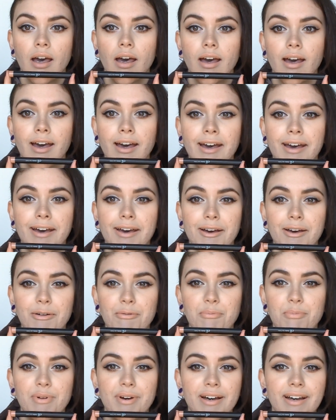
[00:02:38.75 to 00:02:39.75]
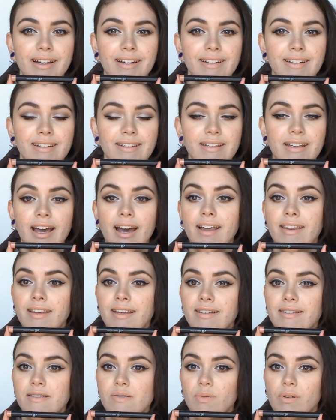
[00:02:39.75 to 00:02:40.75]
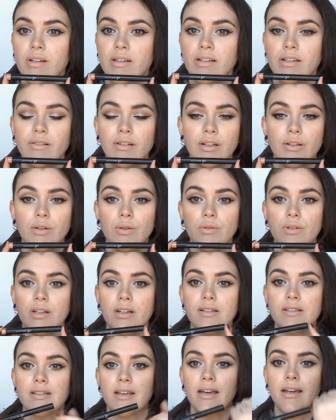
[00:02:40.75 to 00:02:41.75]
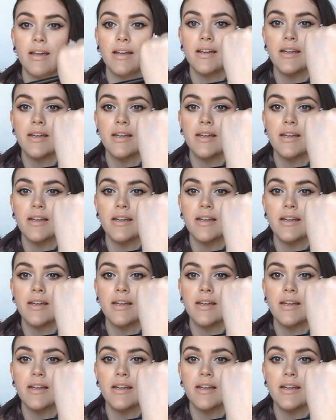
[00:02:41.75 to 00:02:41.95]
Uh, but yeah, that's what nearly nude looks like.